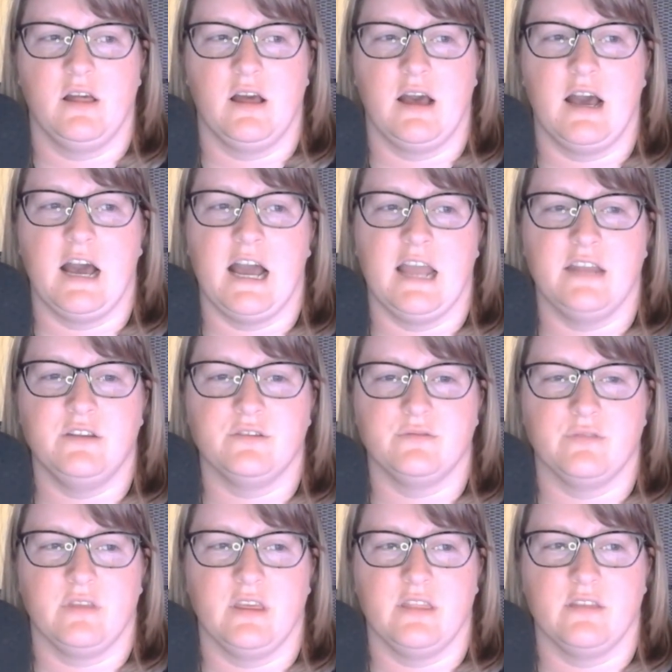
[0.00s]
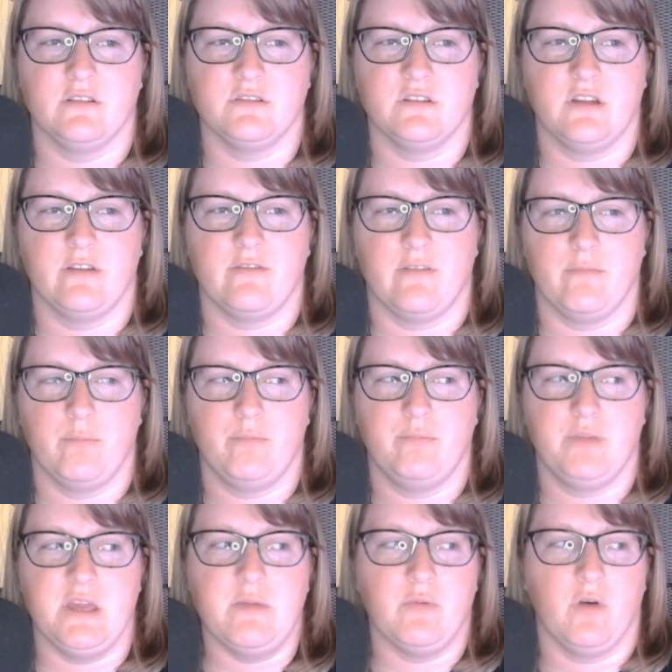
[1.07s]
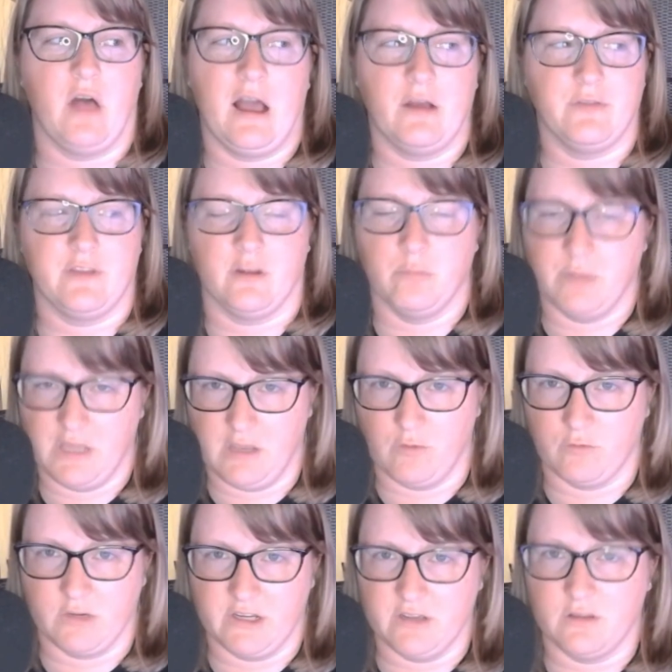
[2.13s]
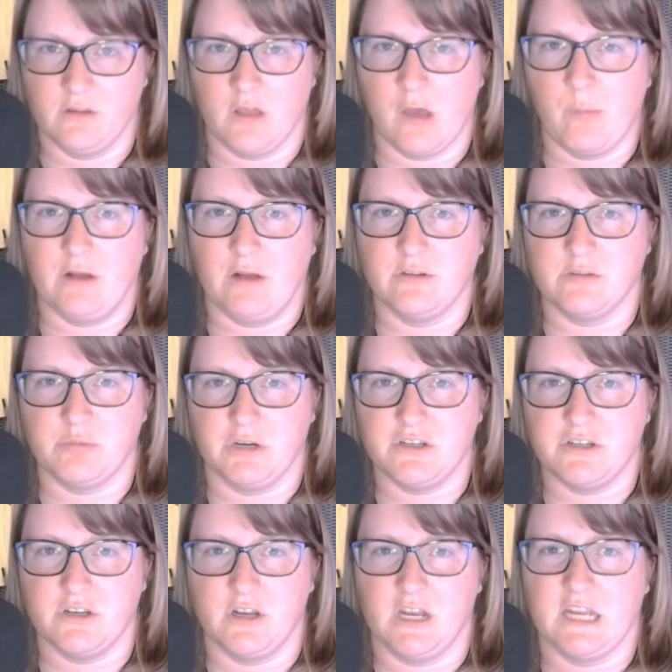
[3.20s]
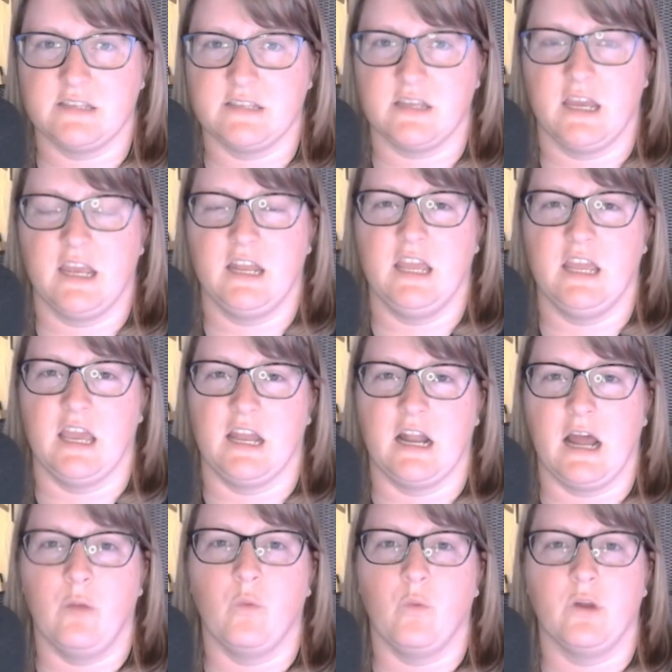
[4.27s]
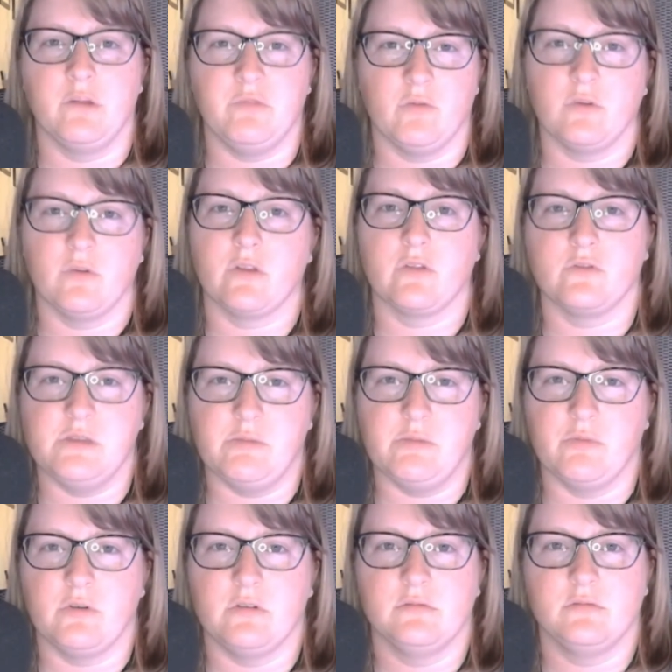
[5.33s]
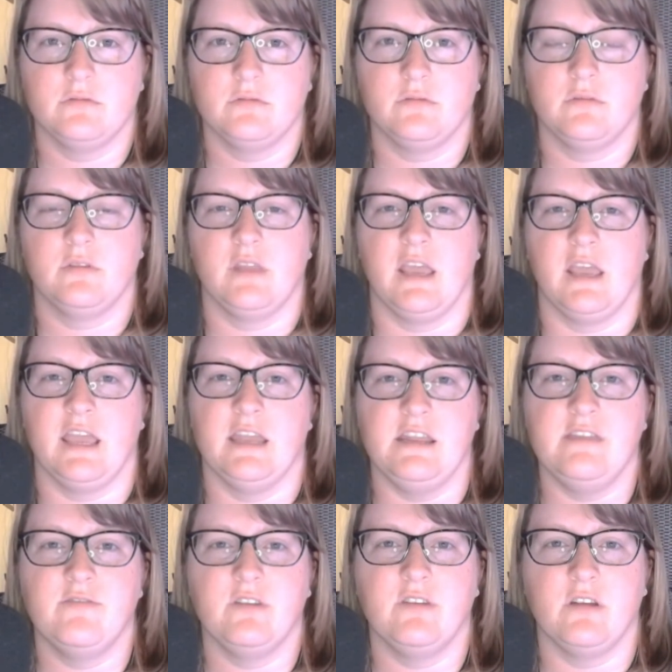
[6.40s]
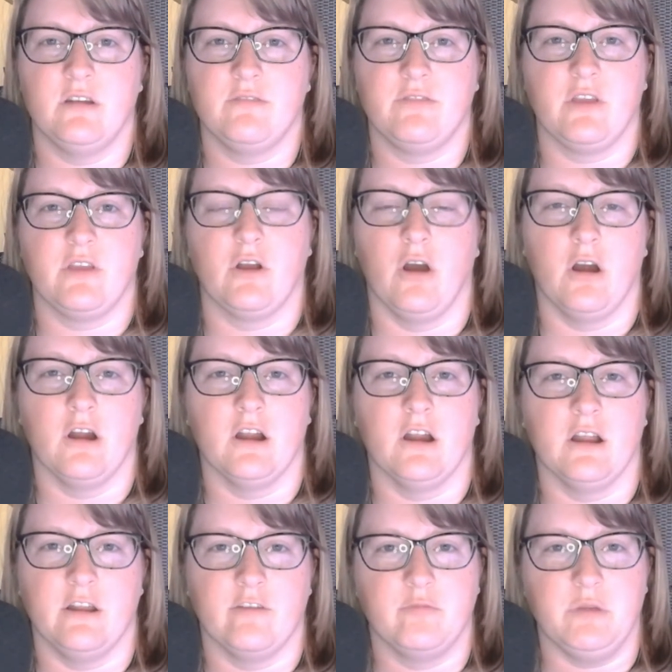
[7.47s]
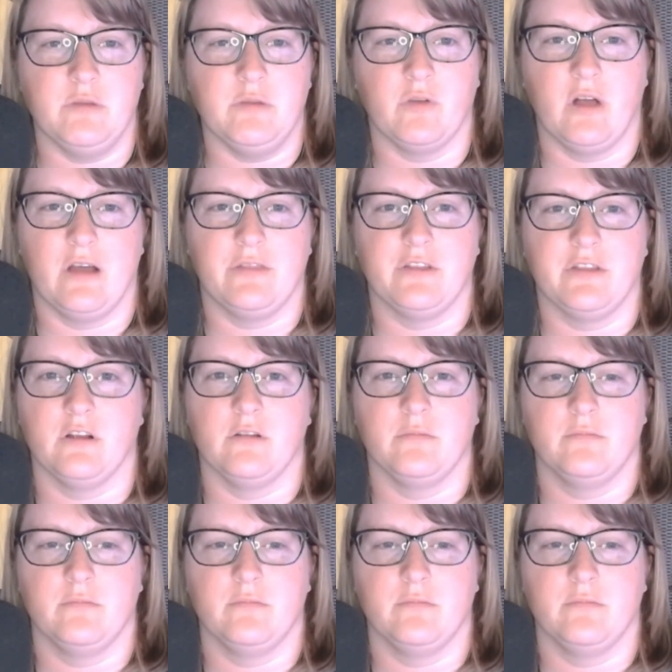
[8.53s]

I don't think there's enough people out there being real about depression and anxiety, and I want to be one of those people. And even if there are enough people out there,